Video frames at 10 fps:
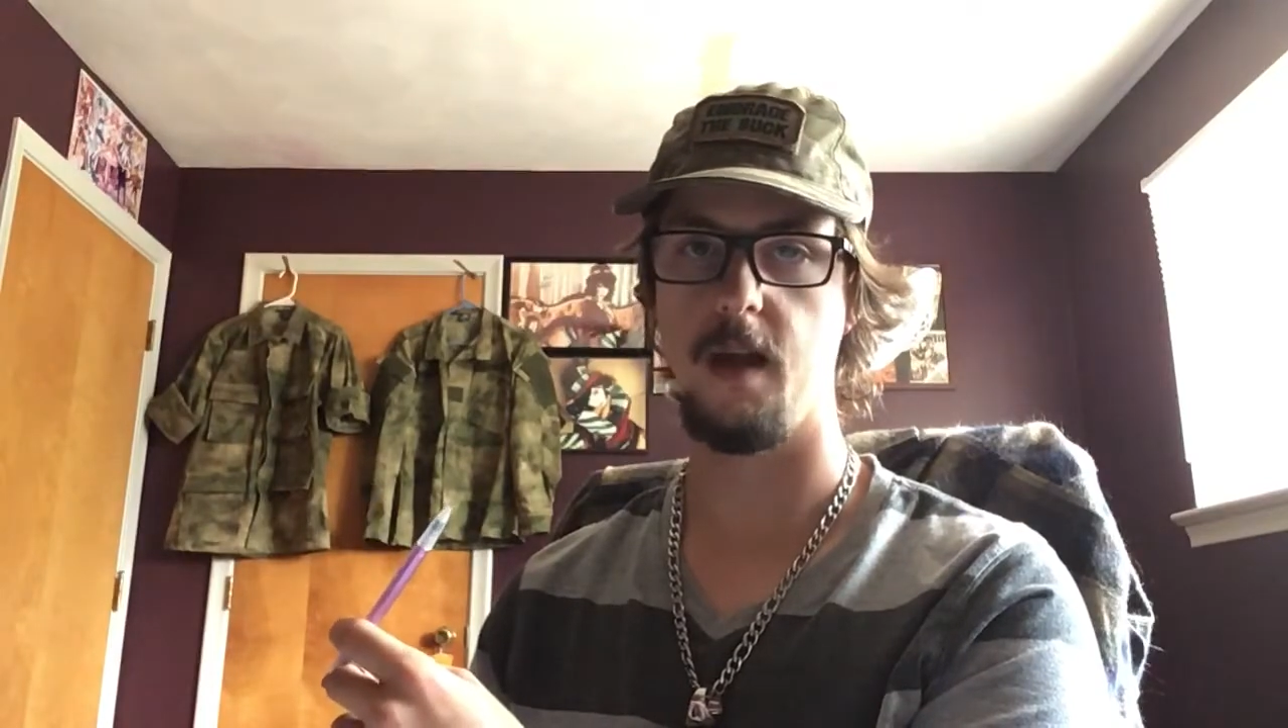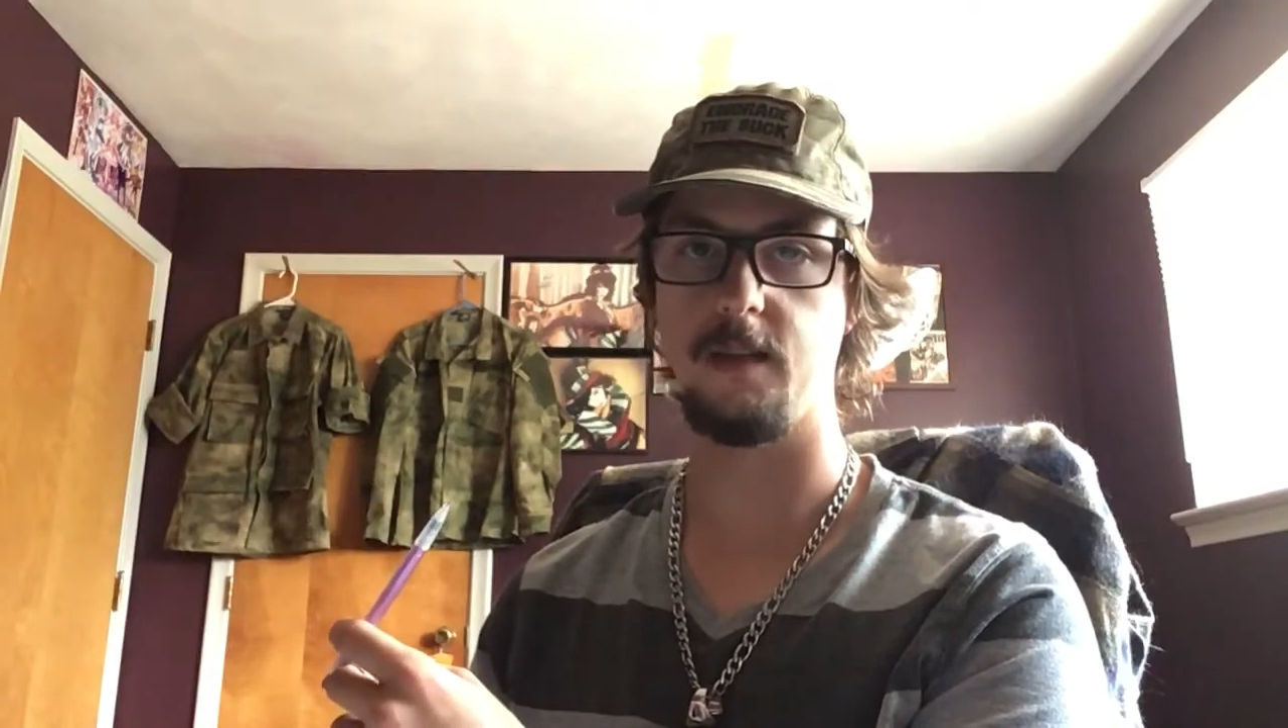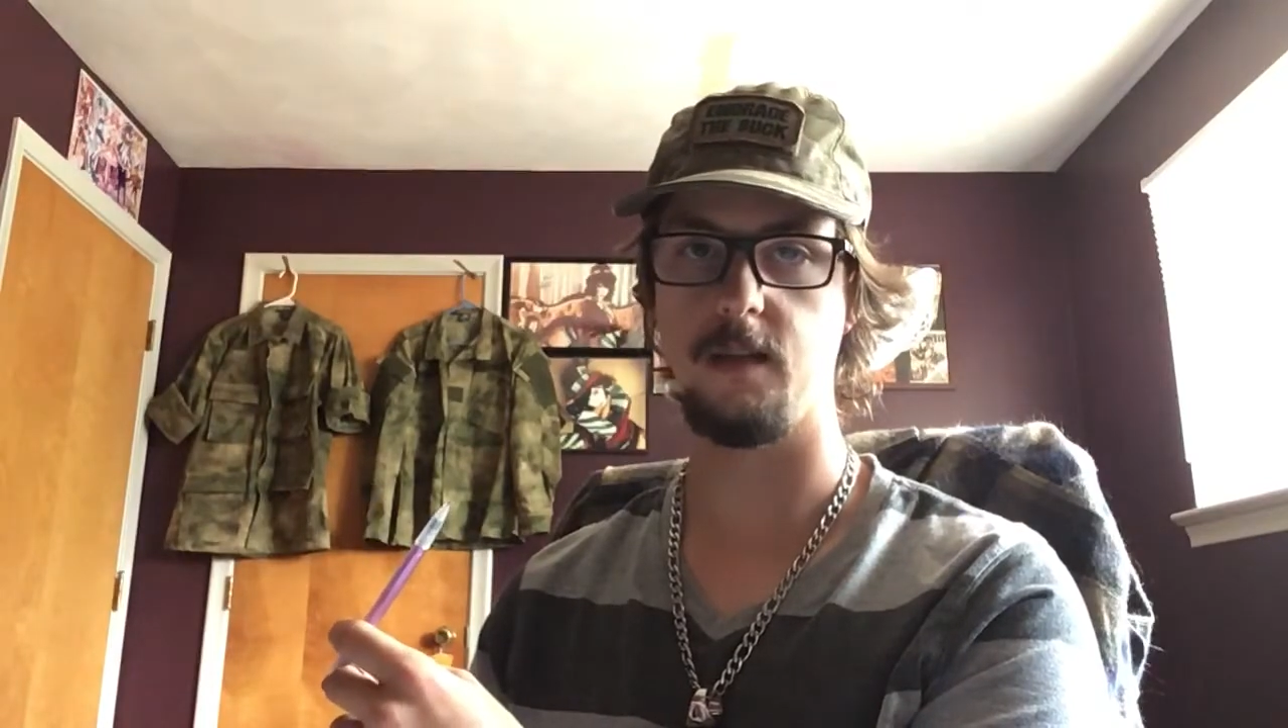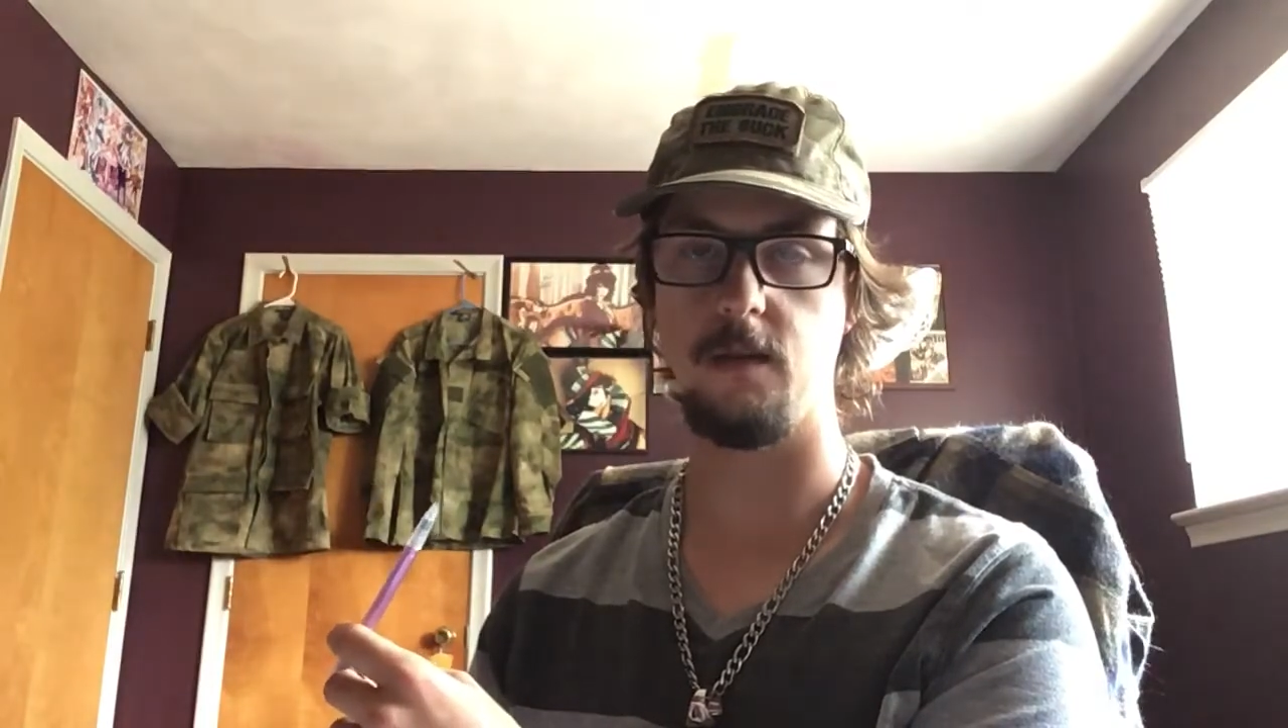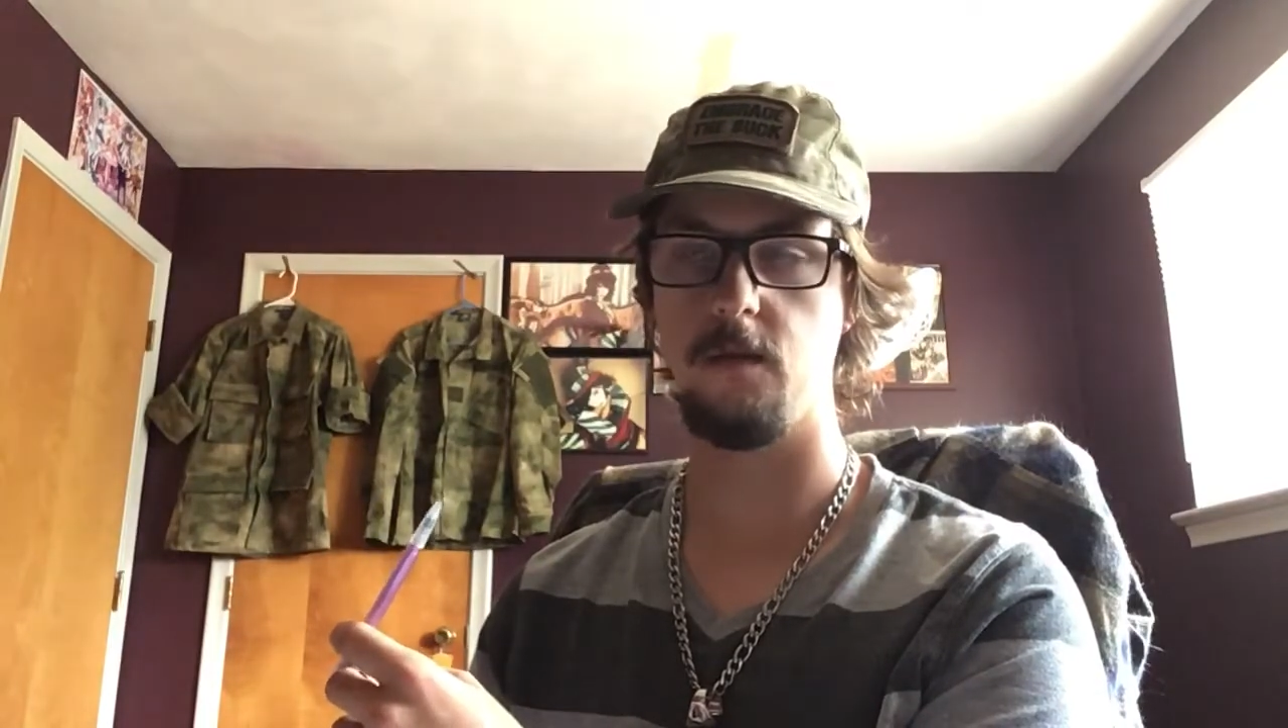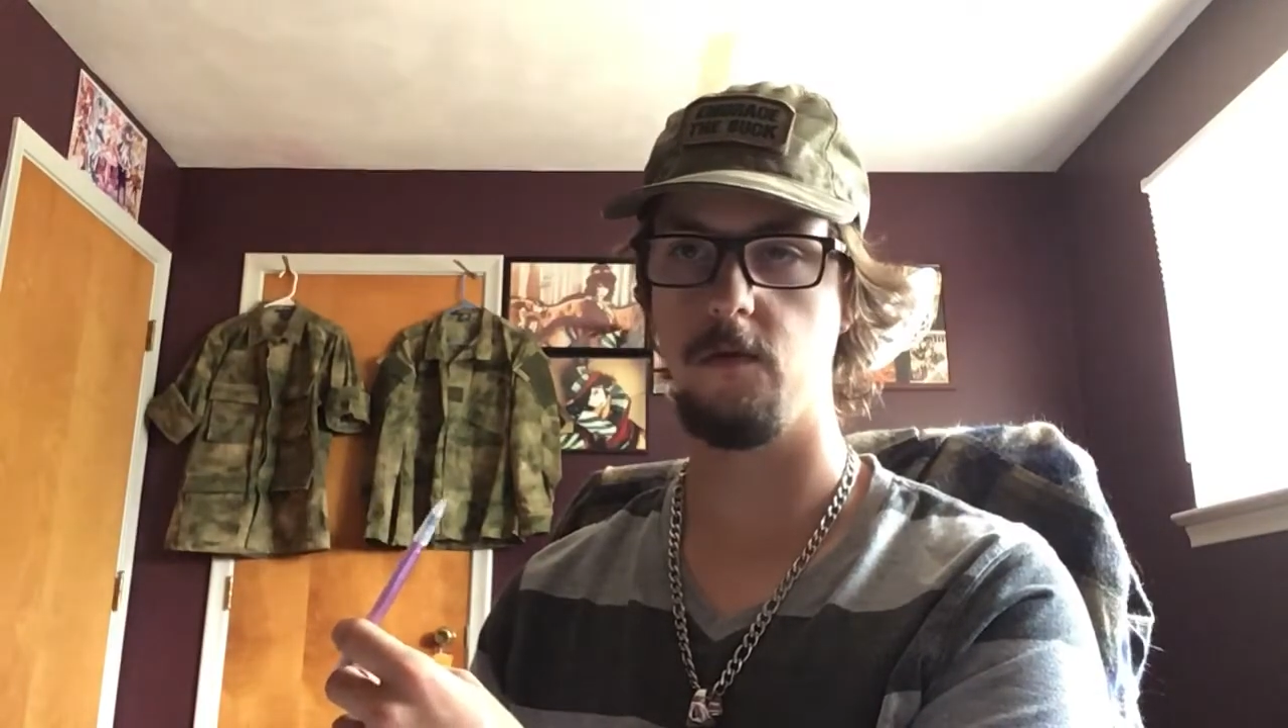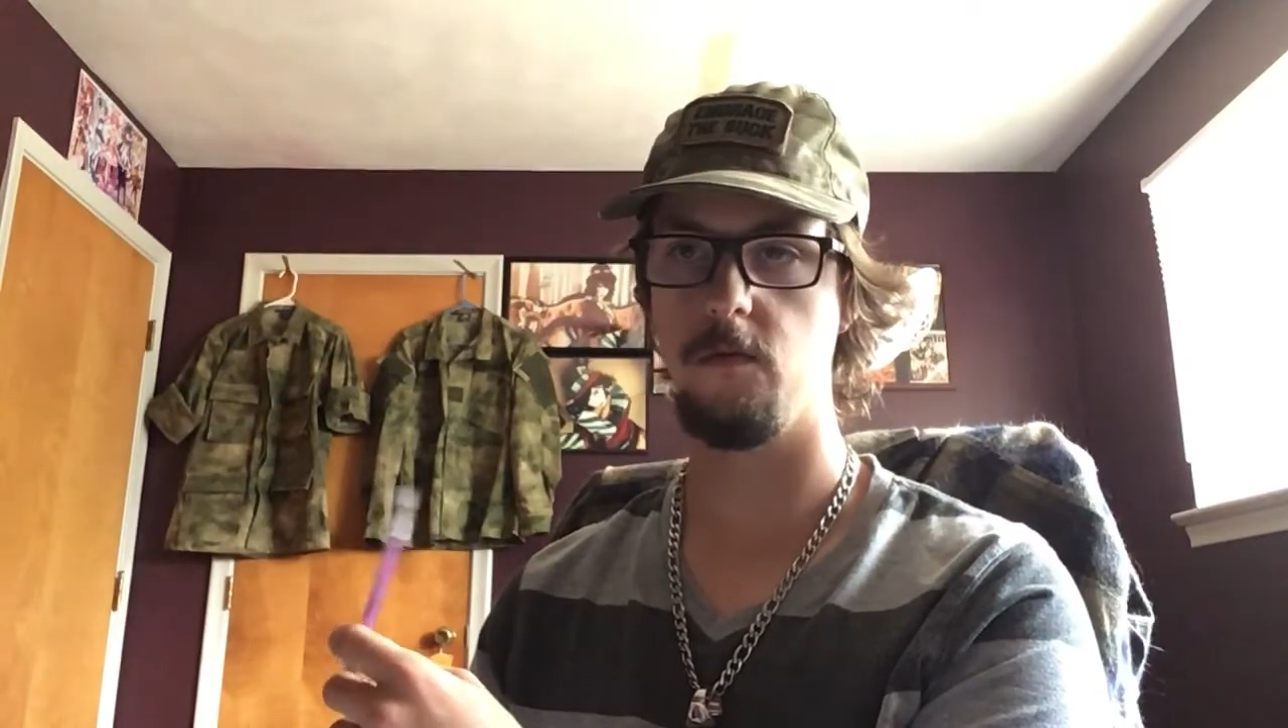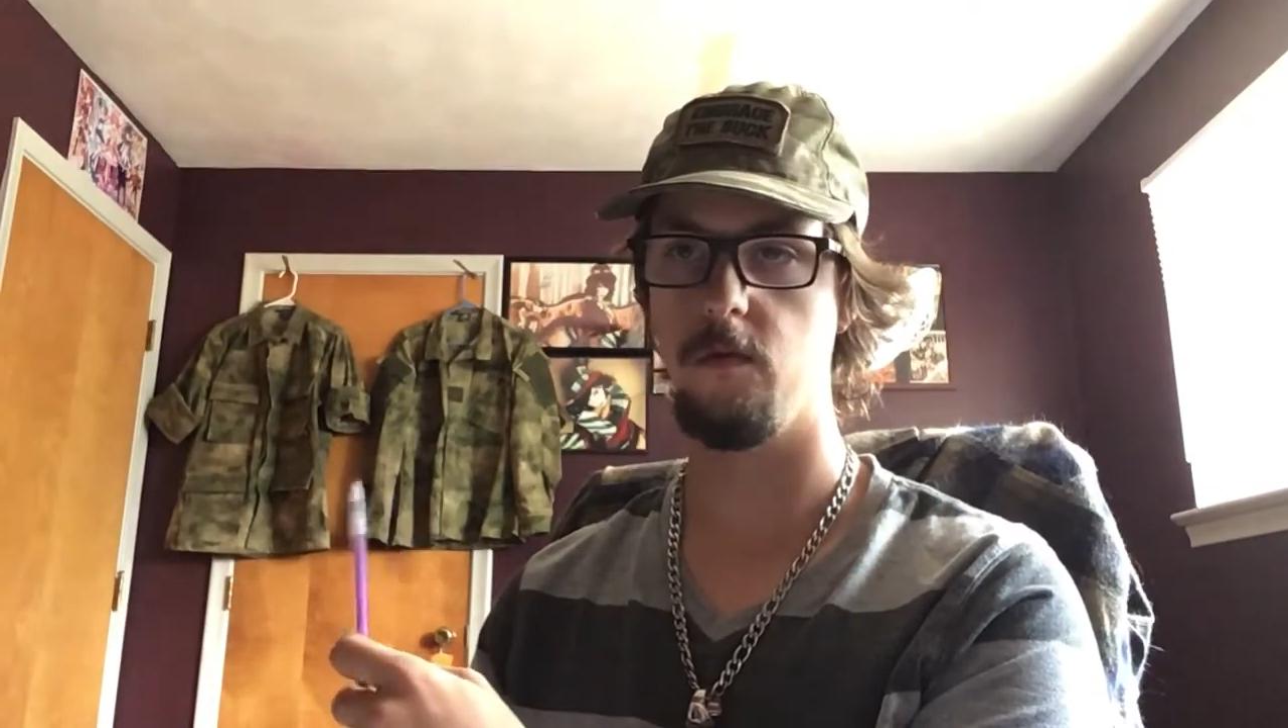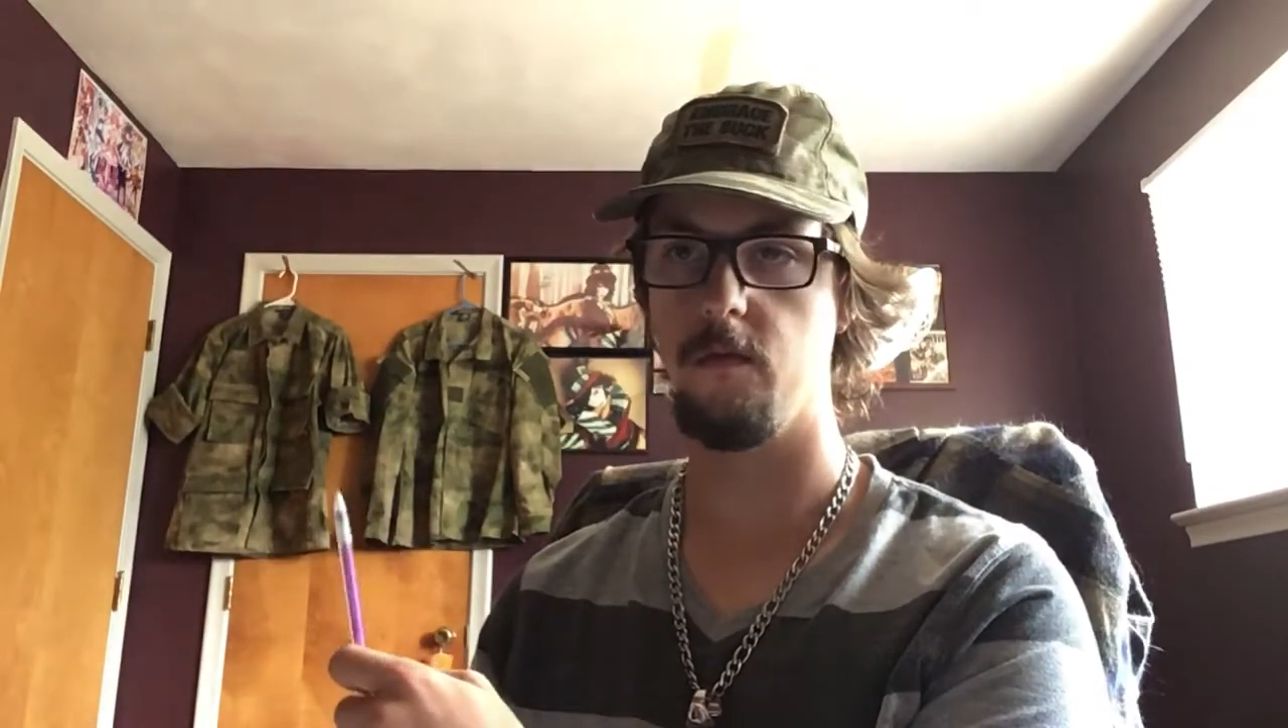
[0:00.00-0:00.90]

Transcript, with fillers: ACU,